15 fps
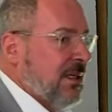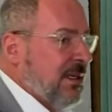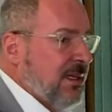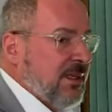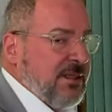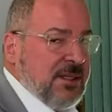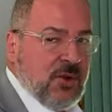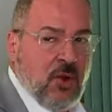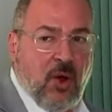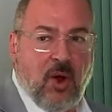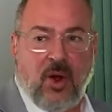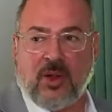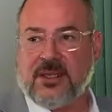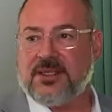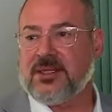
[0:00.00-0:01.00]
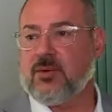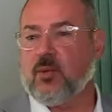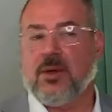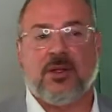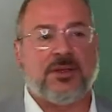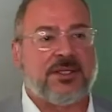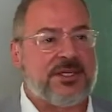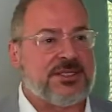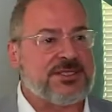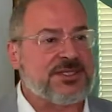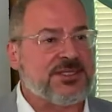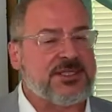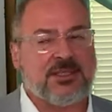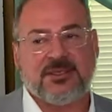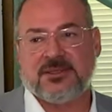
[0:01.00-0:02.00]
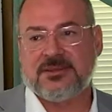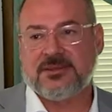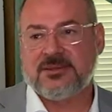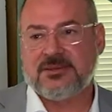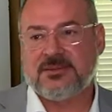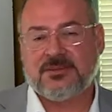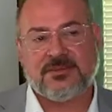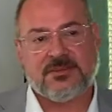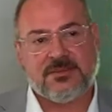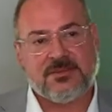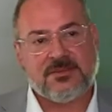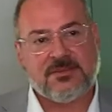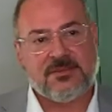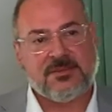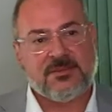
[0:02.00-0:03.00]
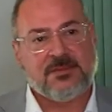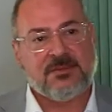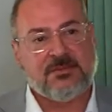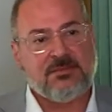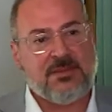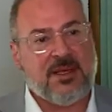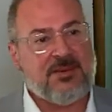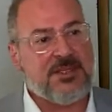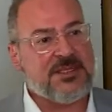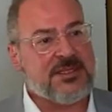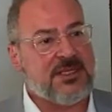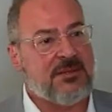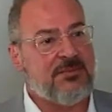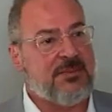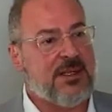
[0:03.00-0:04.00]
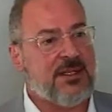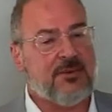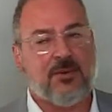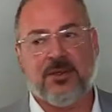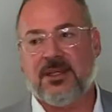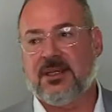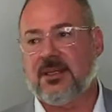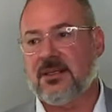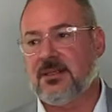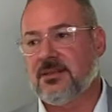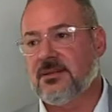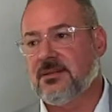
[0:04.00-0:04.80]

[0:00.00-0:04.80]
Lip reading: in the call in the wilderness, maybe somebody will hear.